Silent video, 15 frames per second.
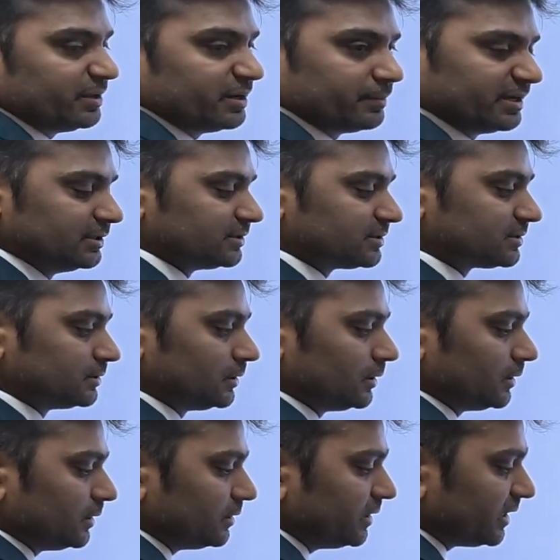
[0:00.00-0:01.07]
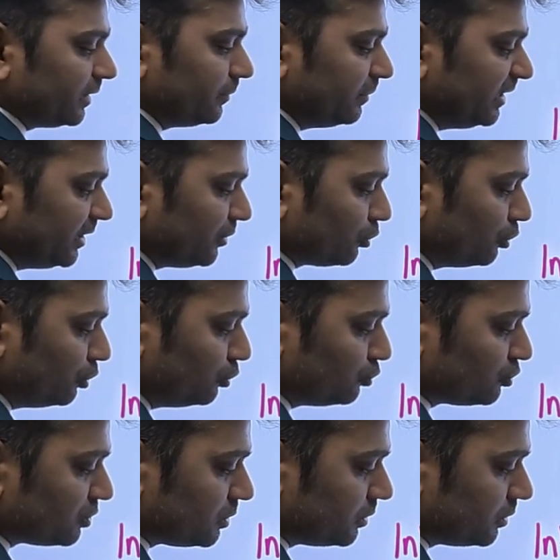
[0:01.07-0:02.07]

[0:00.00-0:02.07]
by this? They can be introduced